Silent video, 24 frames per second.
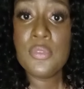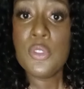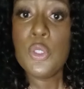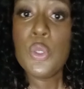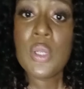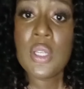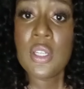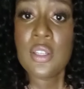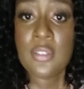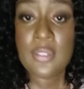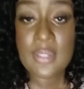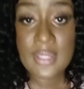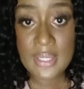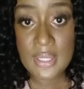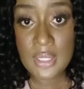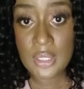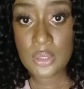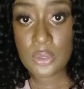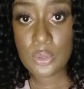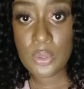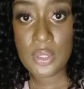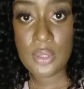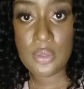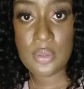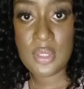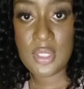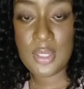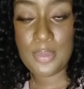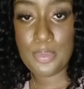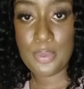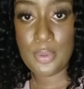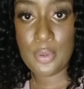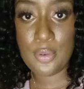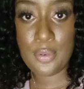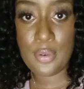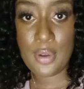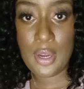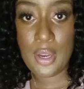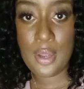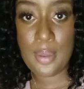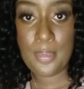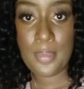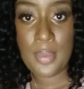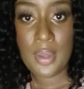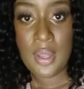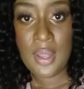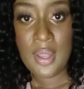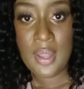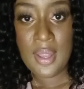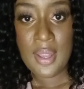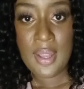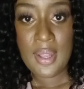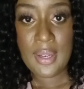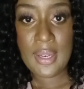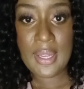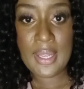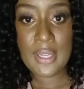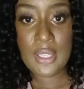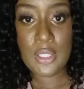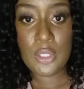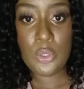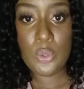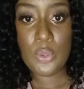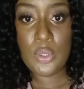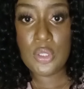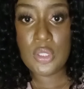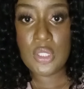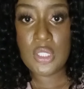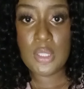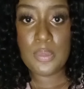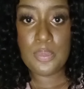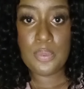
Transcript: you can create a loyalty program like a loyalty